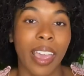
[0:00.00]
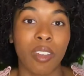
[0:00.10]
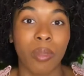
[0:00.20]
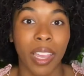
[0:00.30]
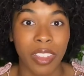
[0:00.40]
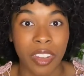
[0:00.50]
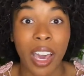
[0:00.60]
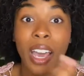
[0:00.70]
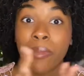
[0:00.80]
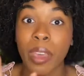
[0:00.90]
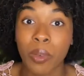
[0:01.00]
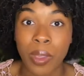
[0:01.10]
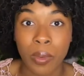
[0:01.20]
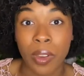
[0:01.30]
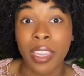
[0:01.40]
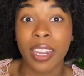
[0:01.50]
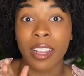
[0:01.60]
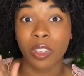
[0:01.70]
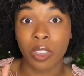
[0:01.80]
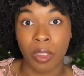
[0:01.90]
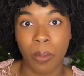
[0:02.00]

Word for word: and by the time that we were getting to the